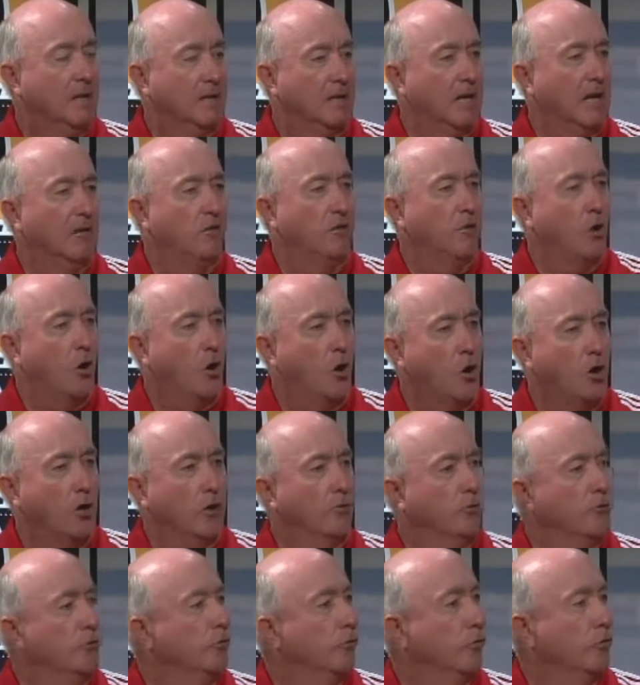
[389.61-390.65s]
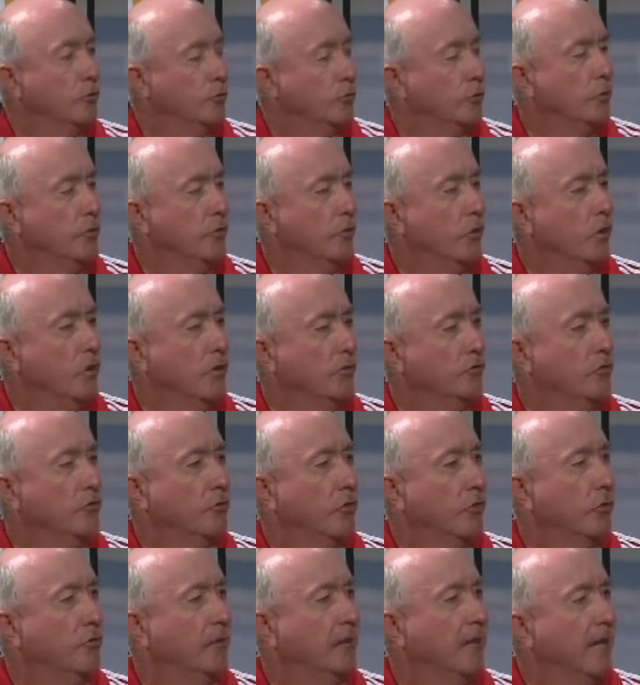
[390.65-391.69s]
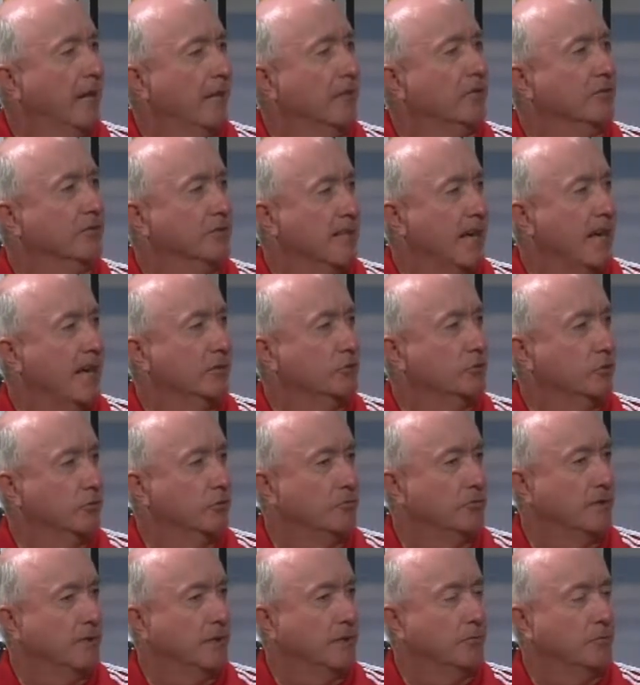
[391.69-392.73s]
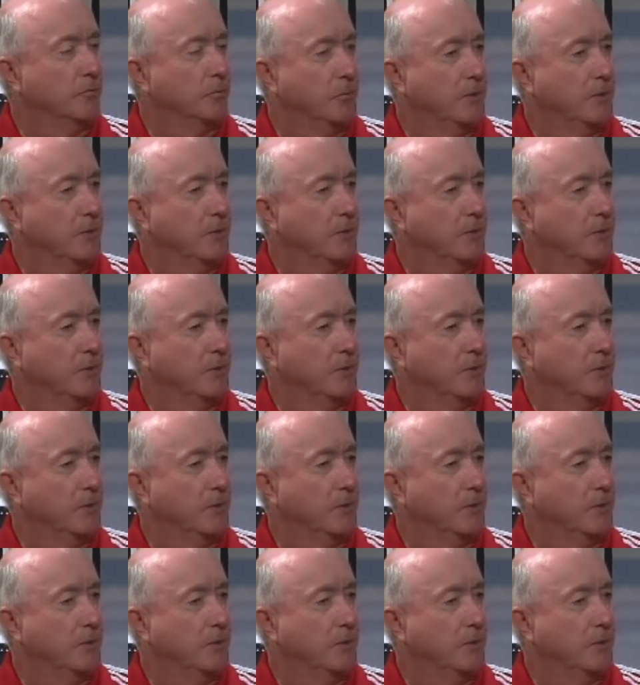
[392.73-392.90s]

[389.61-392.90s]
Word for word: kind of the heart and soul, two of the heart and soul of the English national teams.